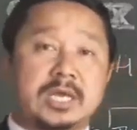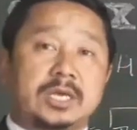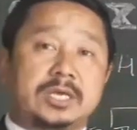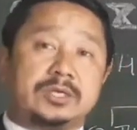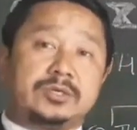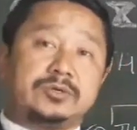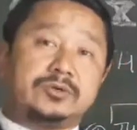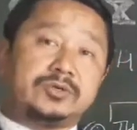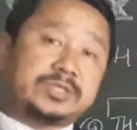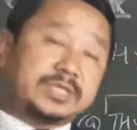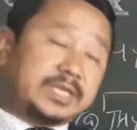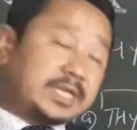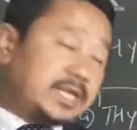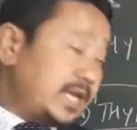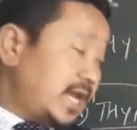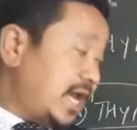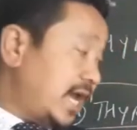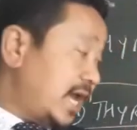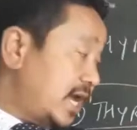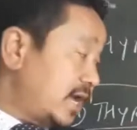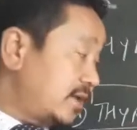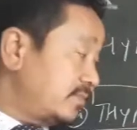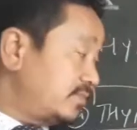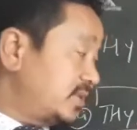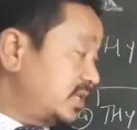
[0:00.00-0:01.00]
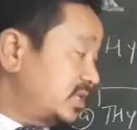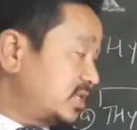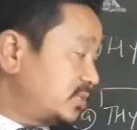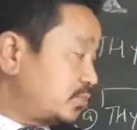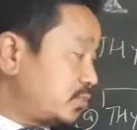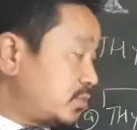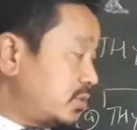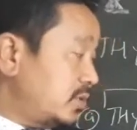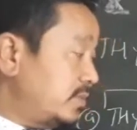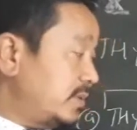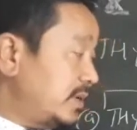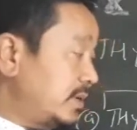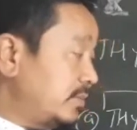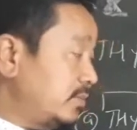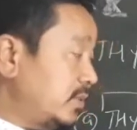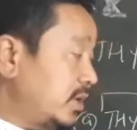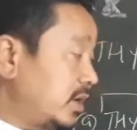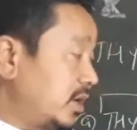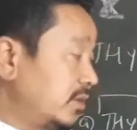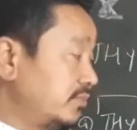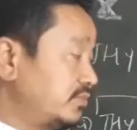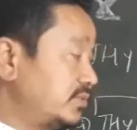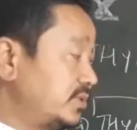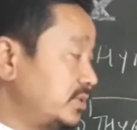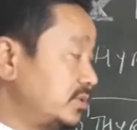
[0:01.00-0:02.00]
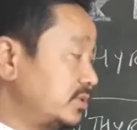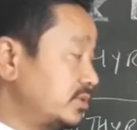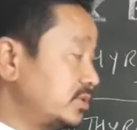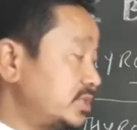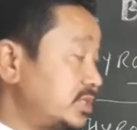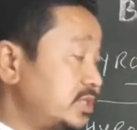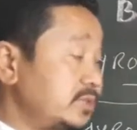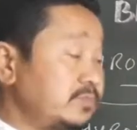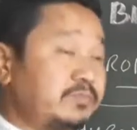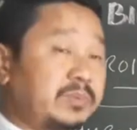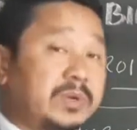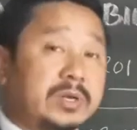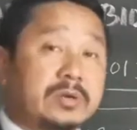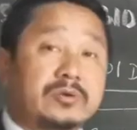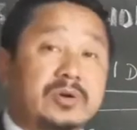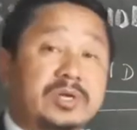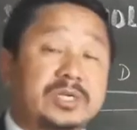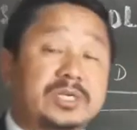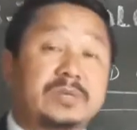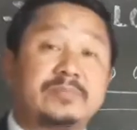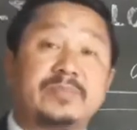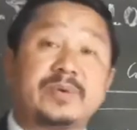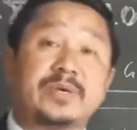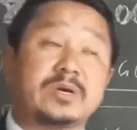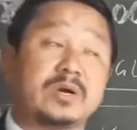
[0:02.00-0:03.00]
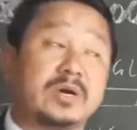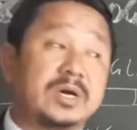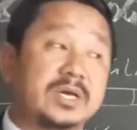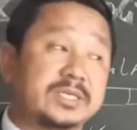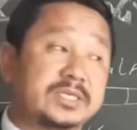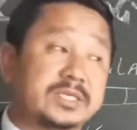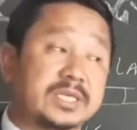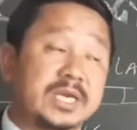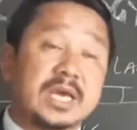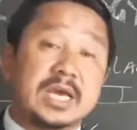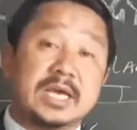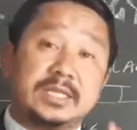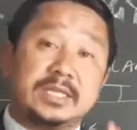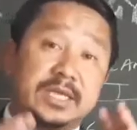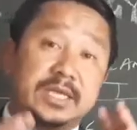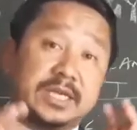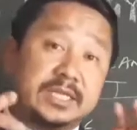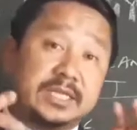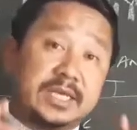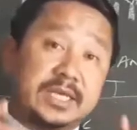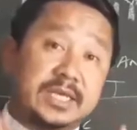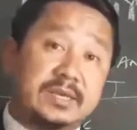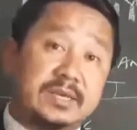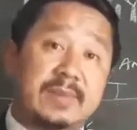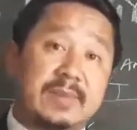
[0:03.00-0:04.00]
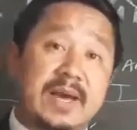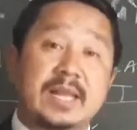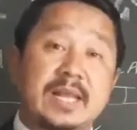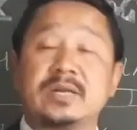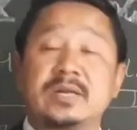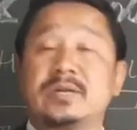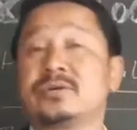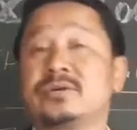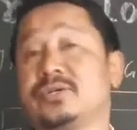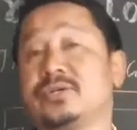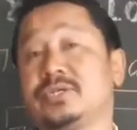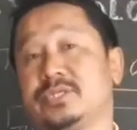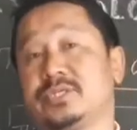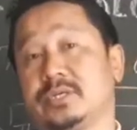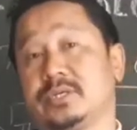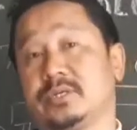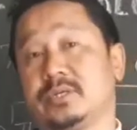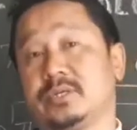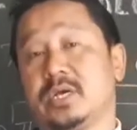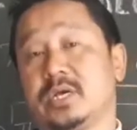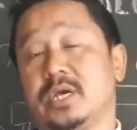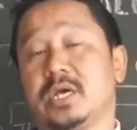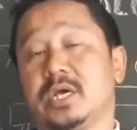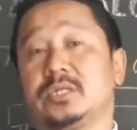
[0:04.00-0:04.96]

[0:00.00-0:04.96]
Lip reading: usually have this problem of simple goiter, because they're in the Himalayan region.